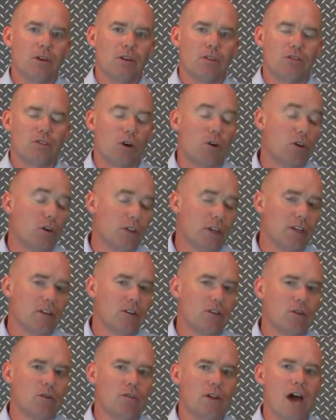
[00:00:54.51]
So you'll need to
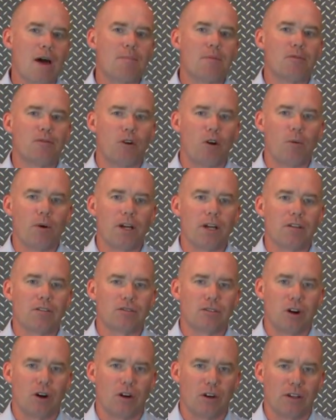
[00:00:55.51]
do that before we get
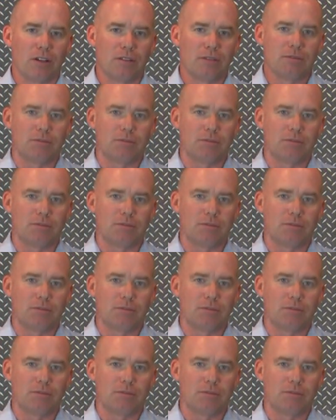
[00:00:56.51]
started.